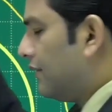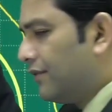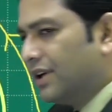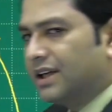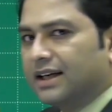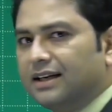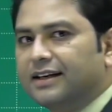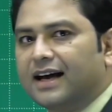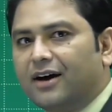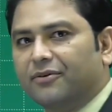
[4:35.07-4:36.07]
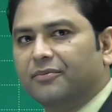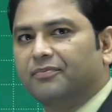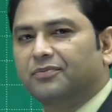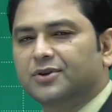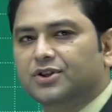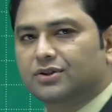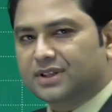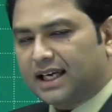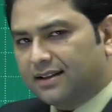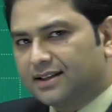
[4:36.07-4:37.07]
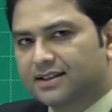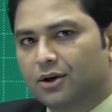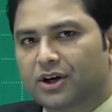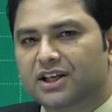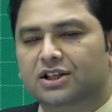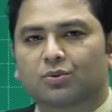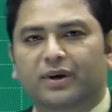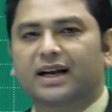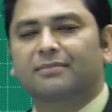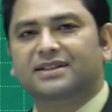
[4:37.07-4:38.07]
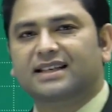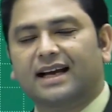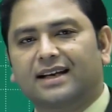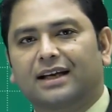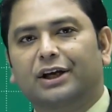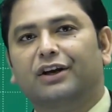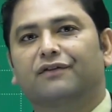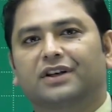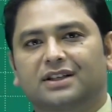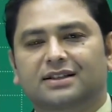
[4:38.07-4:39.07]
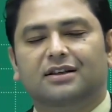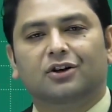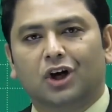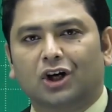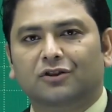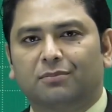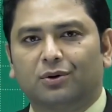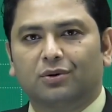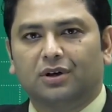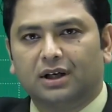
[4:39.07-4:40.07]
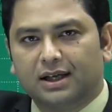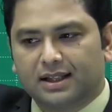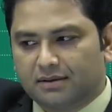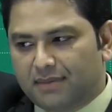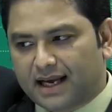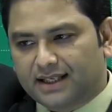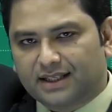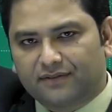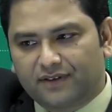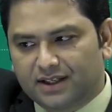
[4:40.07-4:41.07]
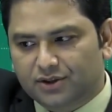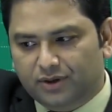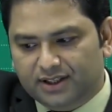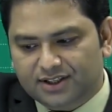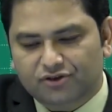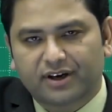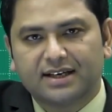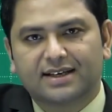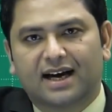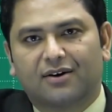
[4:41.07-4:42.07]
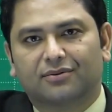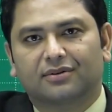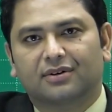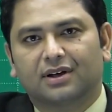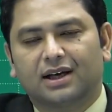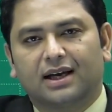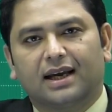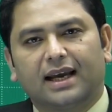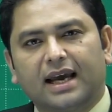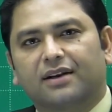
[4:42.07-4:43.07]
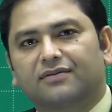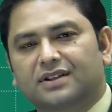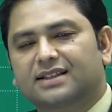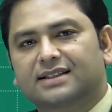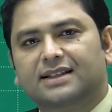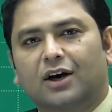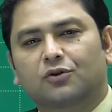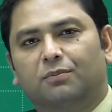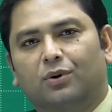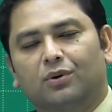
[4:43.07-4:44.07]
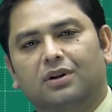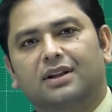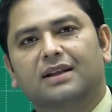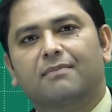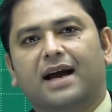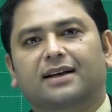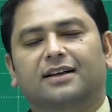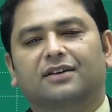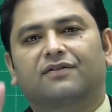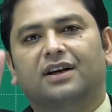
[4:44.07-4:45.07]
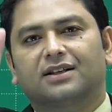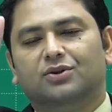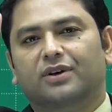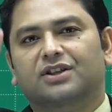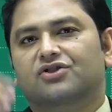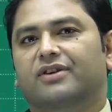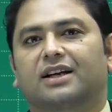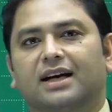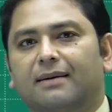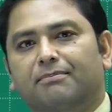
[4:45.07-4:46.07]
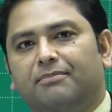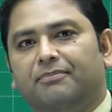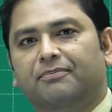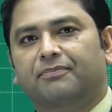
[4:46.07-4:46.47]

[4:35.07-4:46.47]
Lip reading: vertically down. So say this location where I'm standing, if it is north pole, the magnetic field is going straight down. And if this is south pole, the magnetic field is going straight up.